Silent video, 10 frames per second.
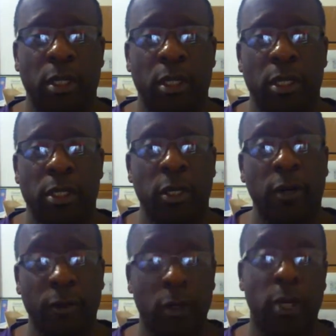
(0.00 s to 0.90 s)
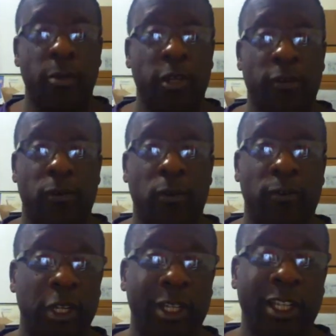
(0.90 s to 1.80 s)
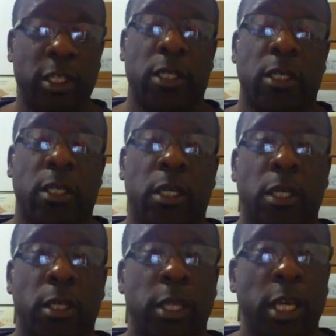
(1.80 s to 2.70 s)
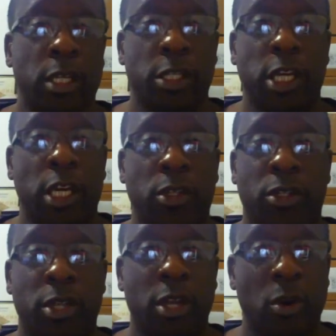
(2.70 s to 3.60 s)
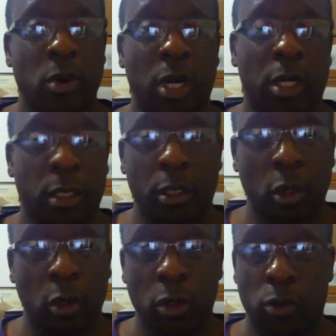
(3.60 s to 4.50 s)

cell phone company from Finland, they changed their logo.